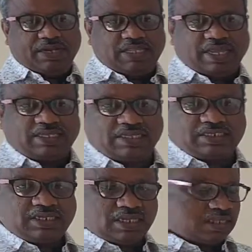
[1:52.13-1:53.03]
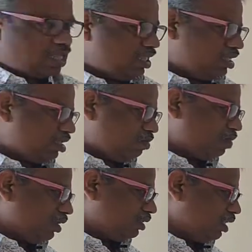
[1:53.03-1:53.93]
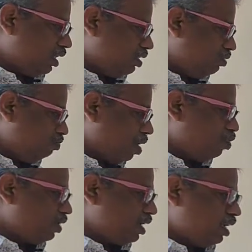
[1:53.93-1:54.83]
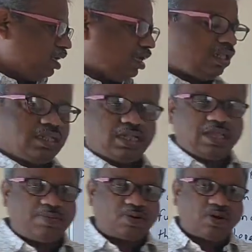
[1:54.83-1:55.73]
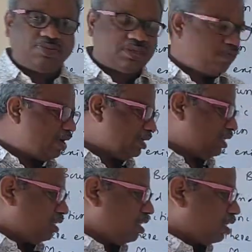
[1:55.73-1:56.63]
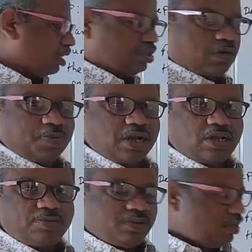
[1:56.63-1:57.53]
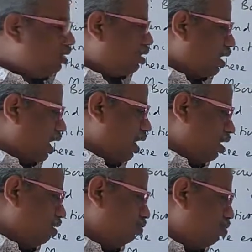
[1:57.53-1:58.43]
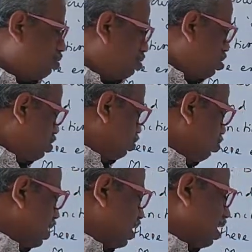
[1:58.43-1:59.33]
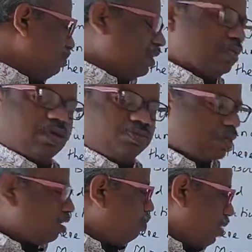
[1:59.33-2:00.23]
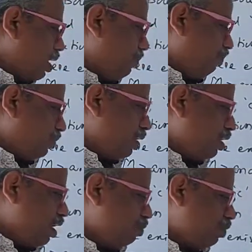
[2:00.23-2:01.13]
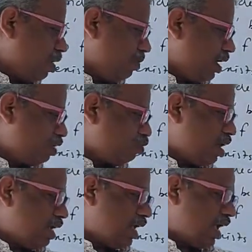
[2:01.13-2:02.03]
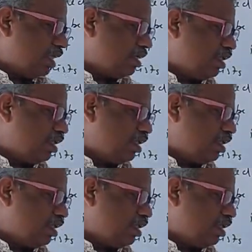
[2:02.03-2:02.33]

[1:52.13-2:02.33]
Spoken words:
is exists, then the function is bounded in the neighborhood of C, where C is the cluster point of A. So let A be the subset of R. F from A to R has a